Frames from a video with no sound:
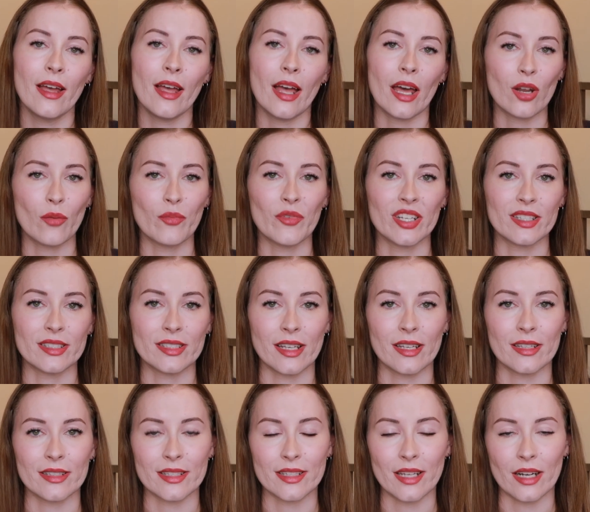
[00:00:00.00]
And obviously
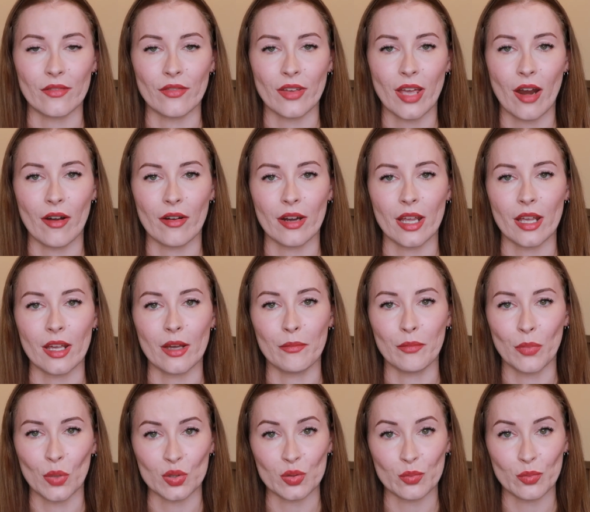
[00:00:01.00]
instead of carrying
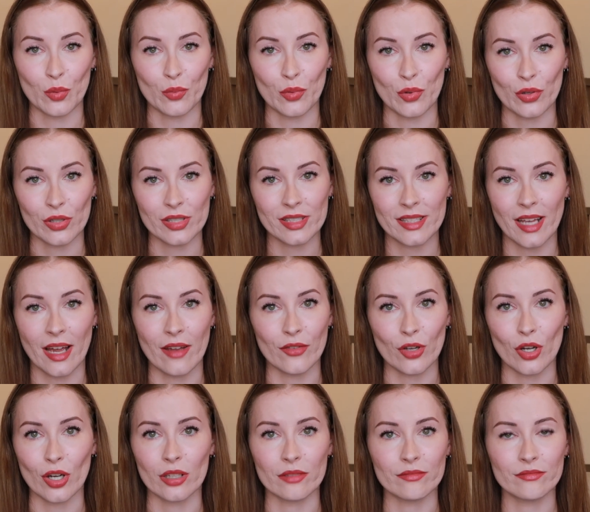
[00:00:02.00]
multiple books, I've
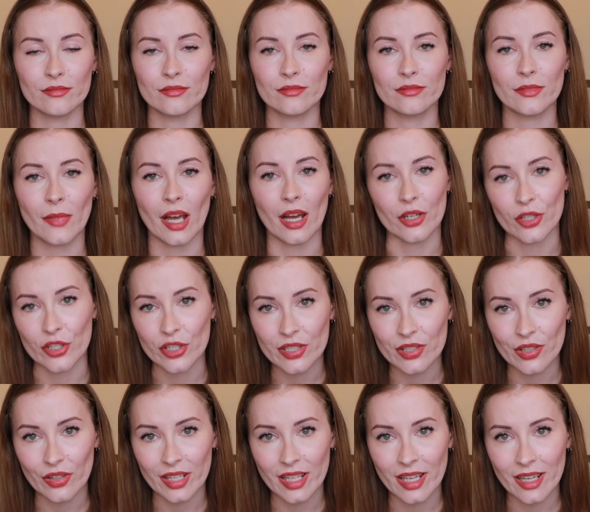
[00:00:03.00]
got hundreds
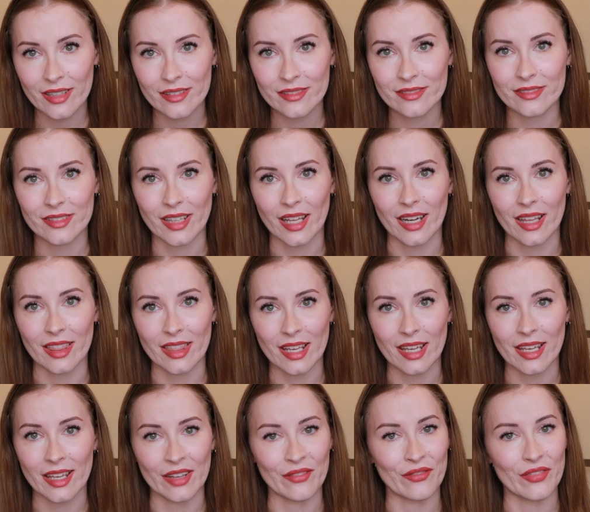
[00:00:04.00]
on here, and I think
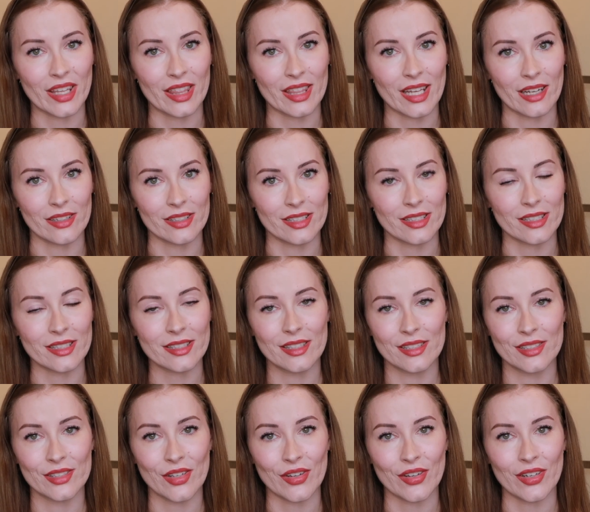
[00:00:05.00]
it can fit thousands,
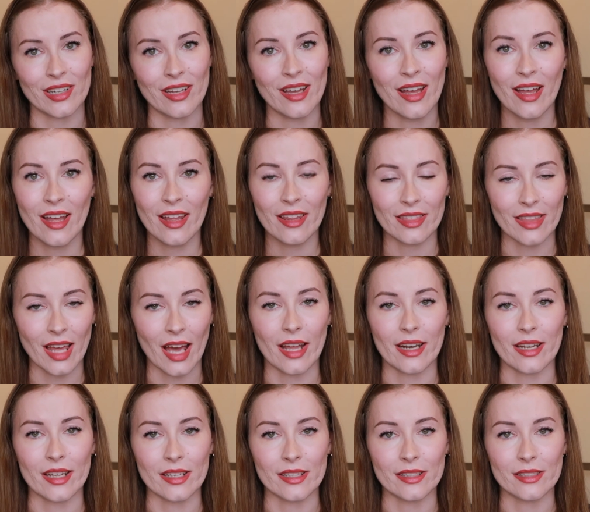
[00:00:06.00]
so
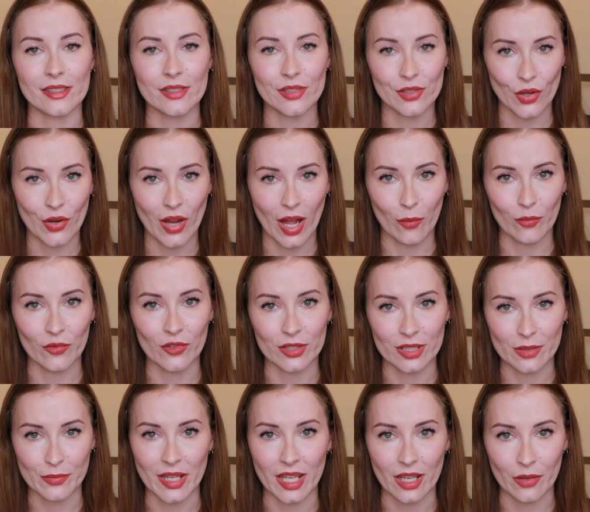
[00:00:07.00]
that is so helpful
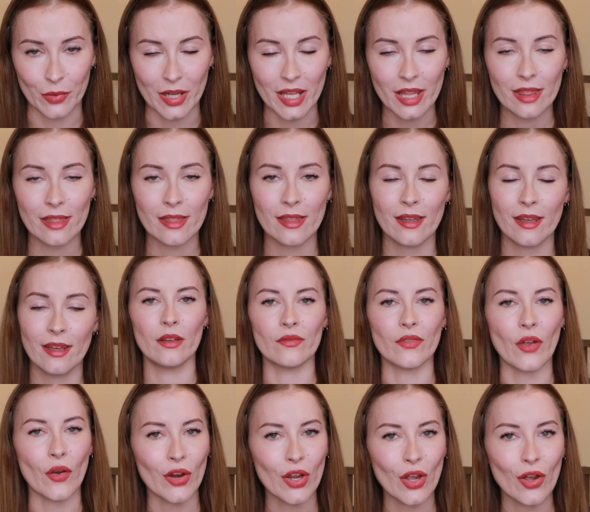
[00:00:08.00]
to begin with.
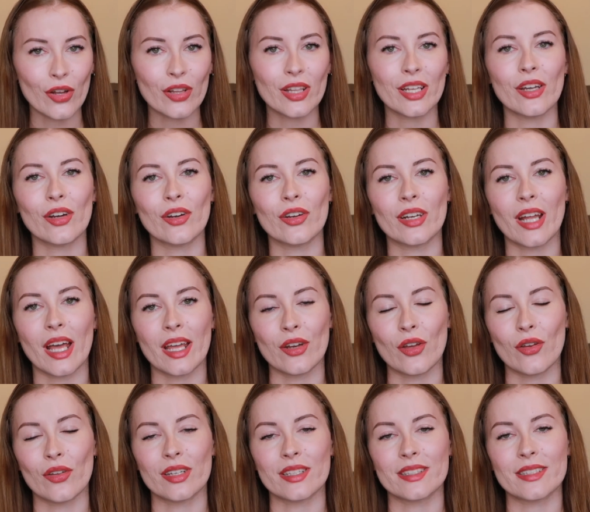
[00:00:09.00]
Very early on I
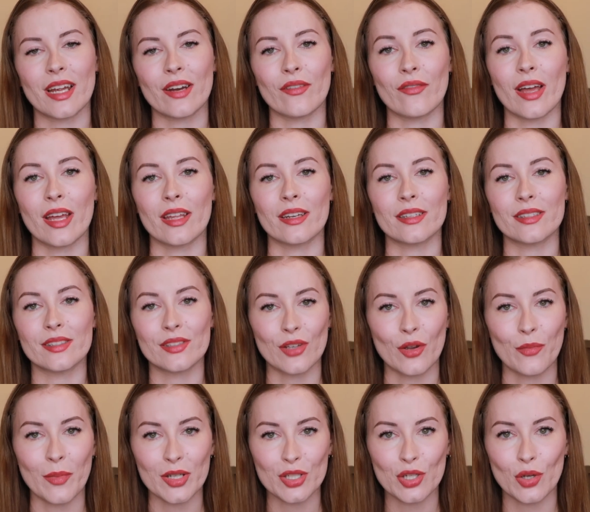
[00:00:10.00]
noticed I read so
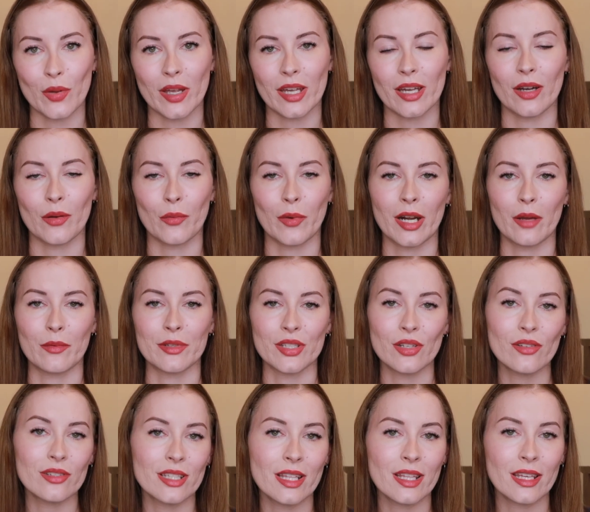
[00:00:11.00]
much quicker when I was
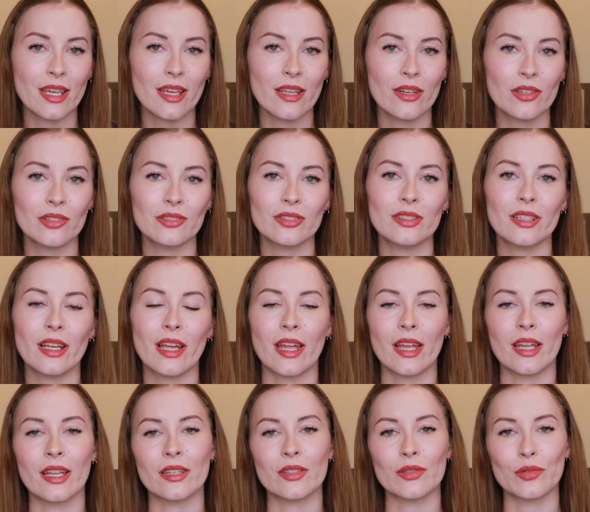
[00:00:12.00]
using the Kindle,
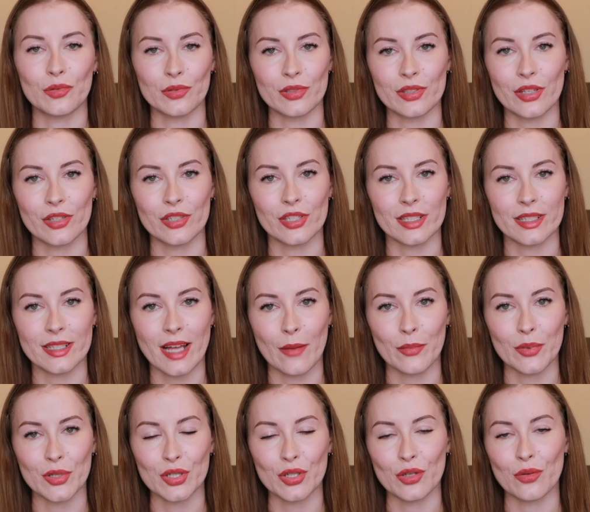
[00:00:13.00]
and also just
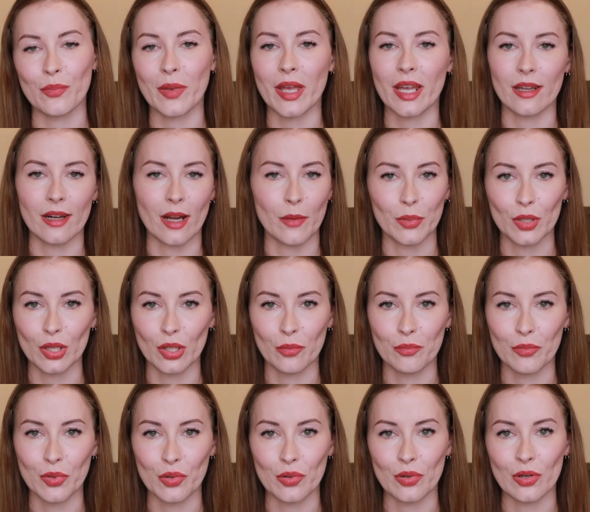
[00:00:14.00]
happened to pick it up a lot
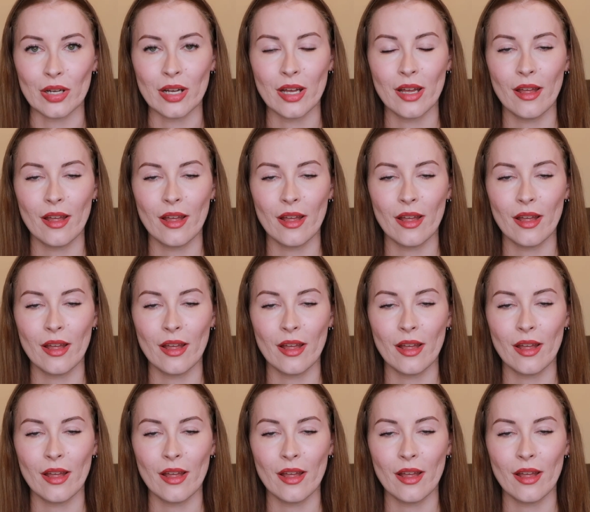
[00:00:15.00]
more